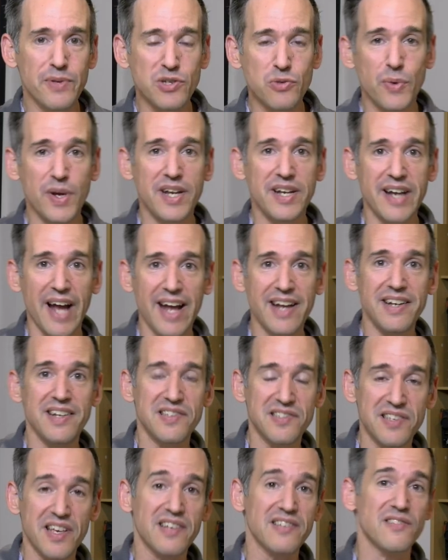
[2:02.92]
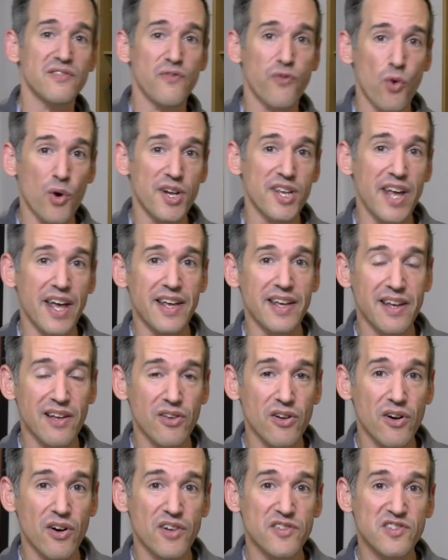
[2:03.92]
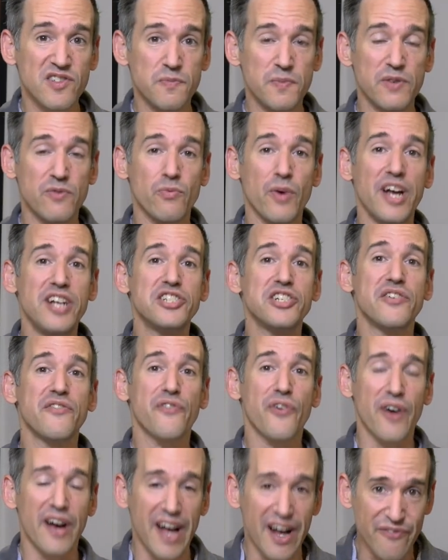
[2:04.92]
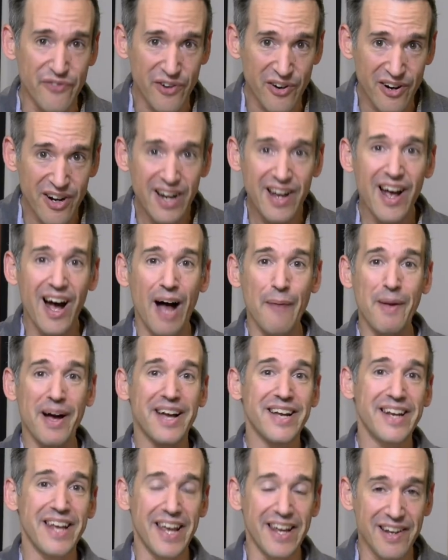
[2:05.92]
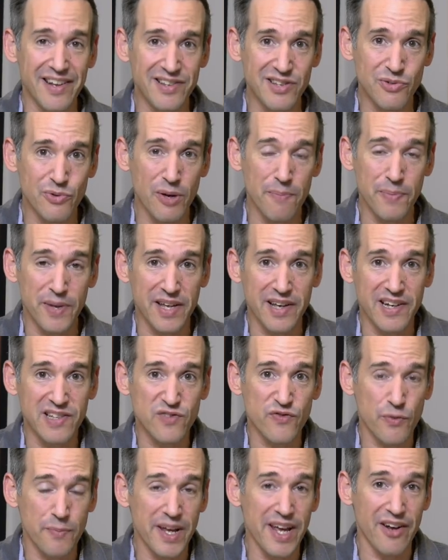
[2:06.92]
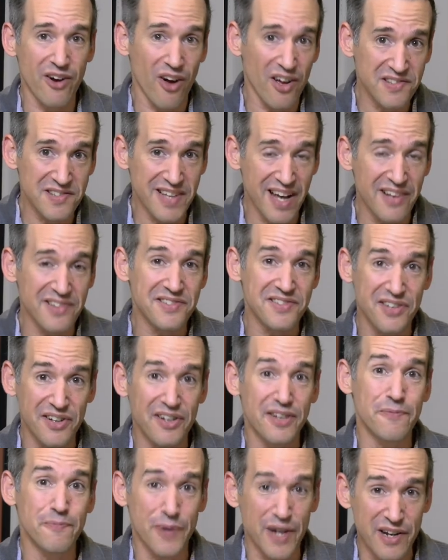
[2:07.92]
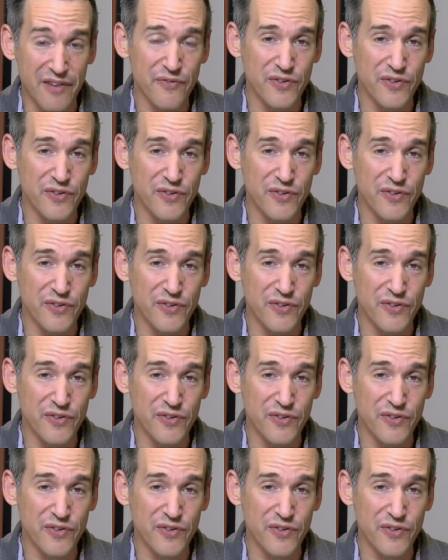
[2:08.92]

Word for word: between 96 and 48 kilohertz has been raging forever. I'm not going to get into it because for me it all sounds good, but